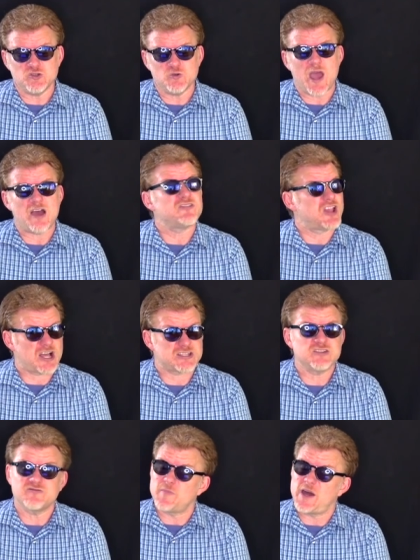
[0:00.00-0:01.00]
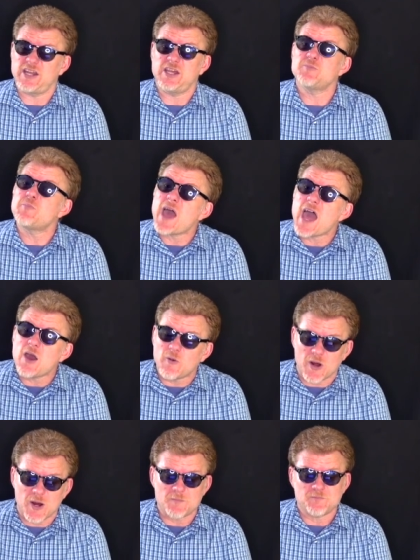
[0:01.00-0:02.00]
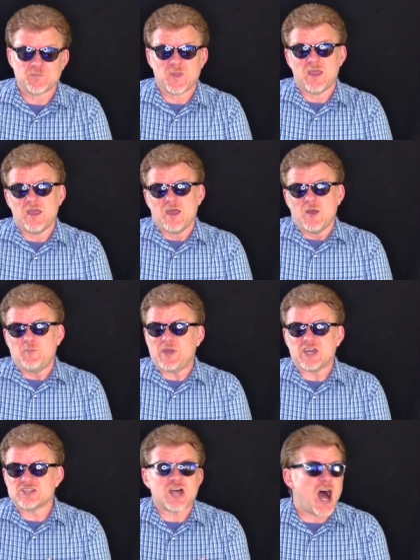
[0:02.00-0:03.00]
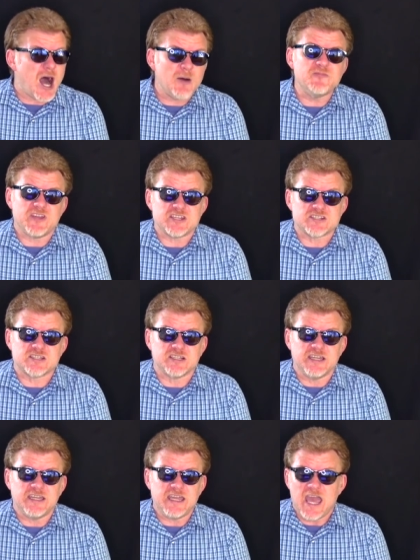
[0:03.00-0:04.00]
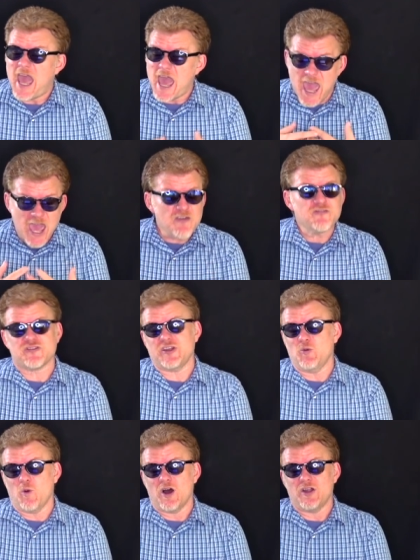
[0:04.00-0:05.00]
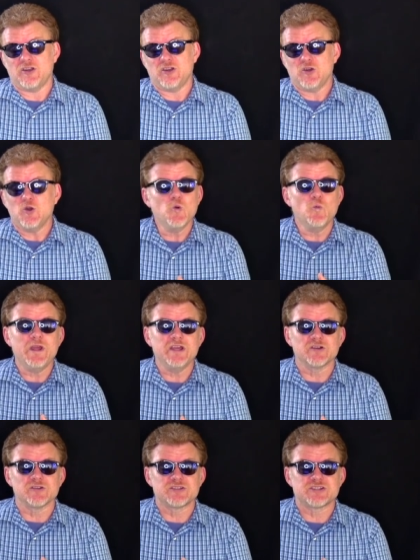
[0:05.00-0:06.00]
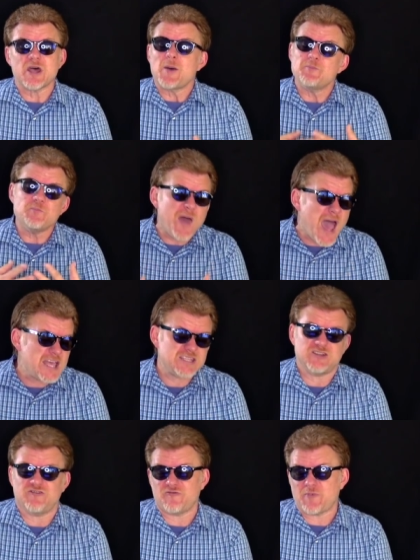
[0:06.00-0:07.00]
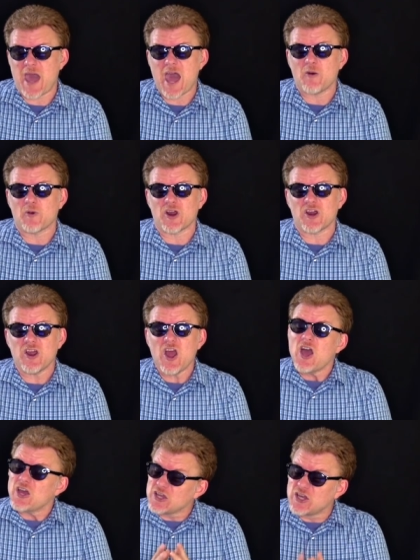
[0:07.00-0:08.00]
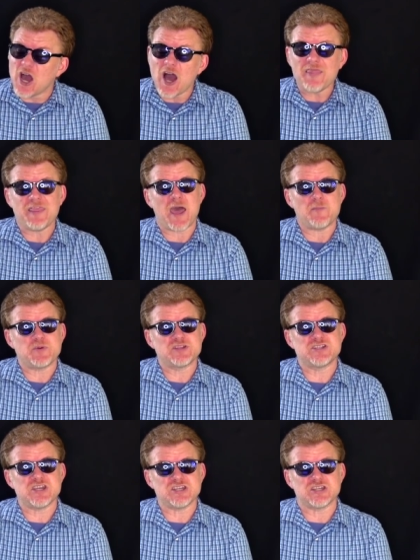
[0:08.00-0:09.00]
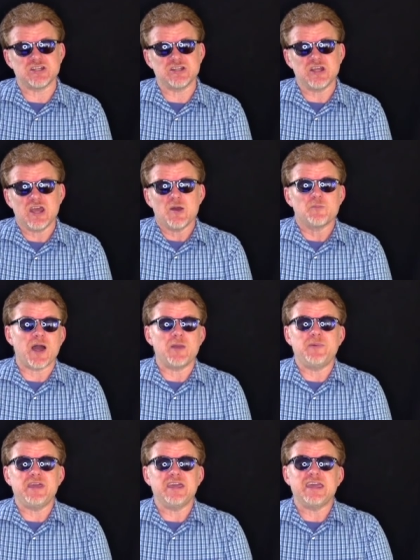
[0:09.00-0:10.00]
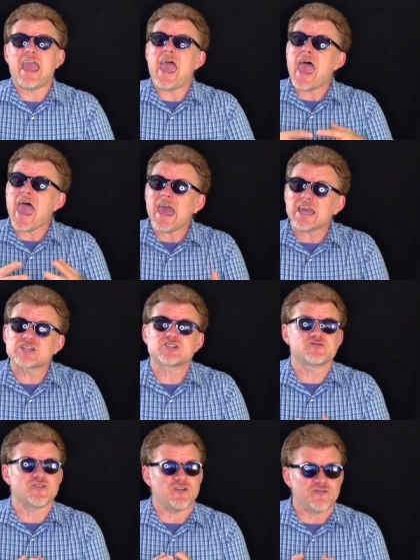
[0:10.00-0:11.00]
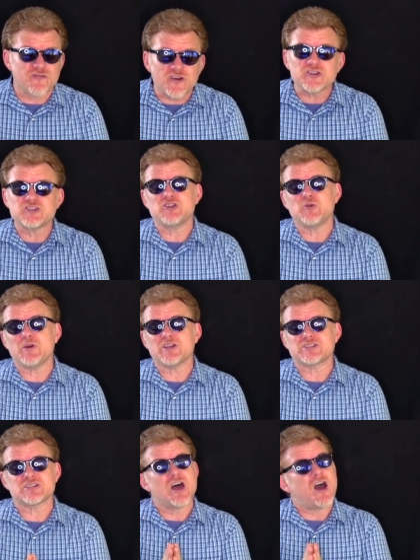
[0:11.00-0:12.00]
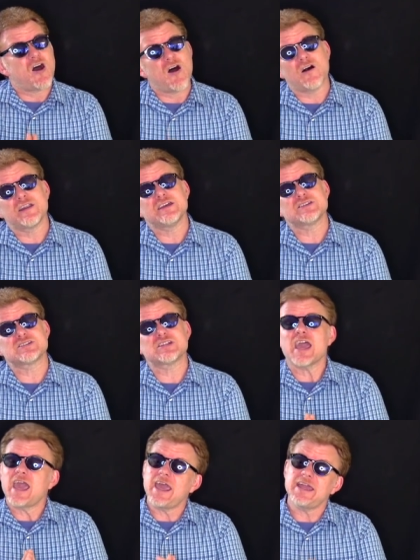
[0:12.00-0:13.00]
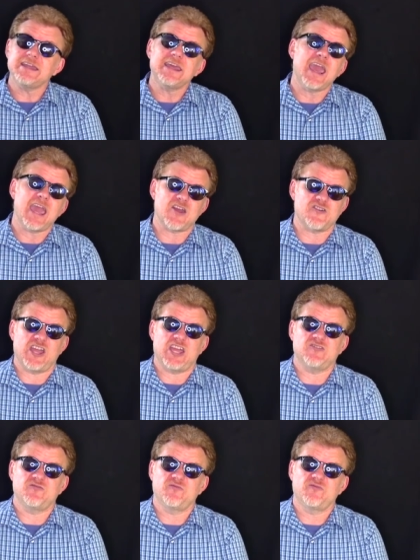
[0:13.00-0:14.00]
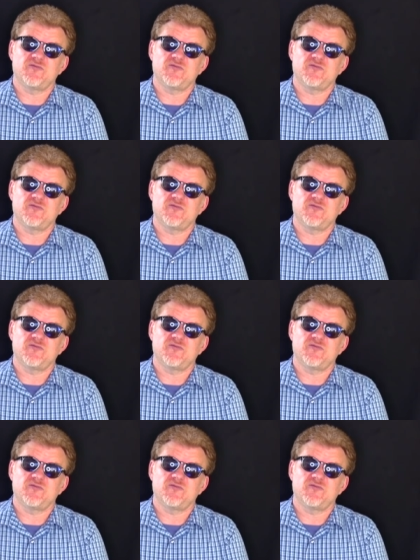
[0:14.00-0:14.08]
who have lots of money and power. Because obviously, everyone who wields massive power got that position by being extra virtuous, honest, and caring.